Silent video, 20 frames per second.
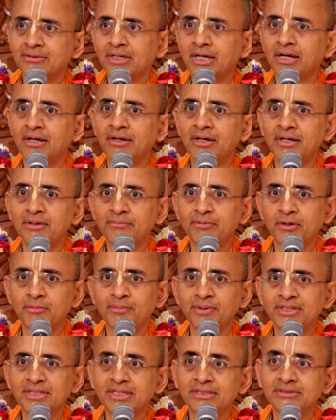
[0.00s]
uh,
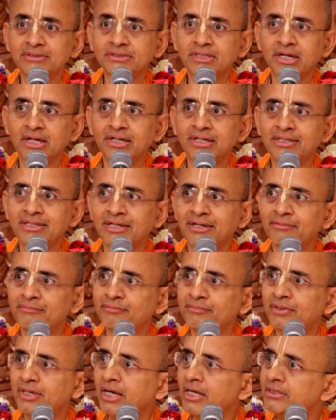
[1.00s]
Prabhupada installed
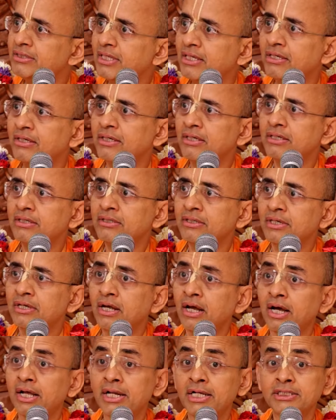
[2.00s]
them and then
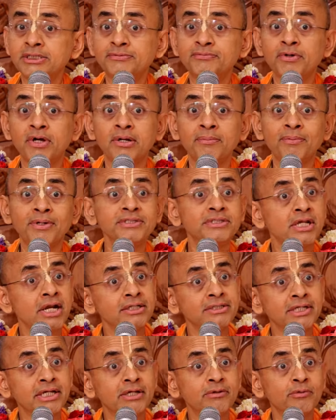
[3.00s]
arranged for
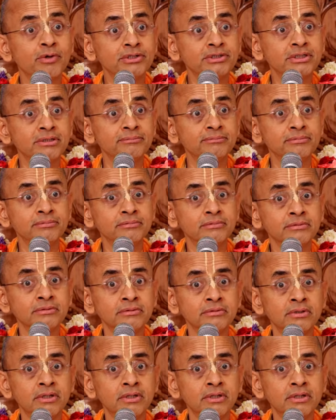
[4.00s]
Pancharatrika worship.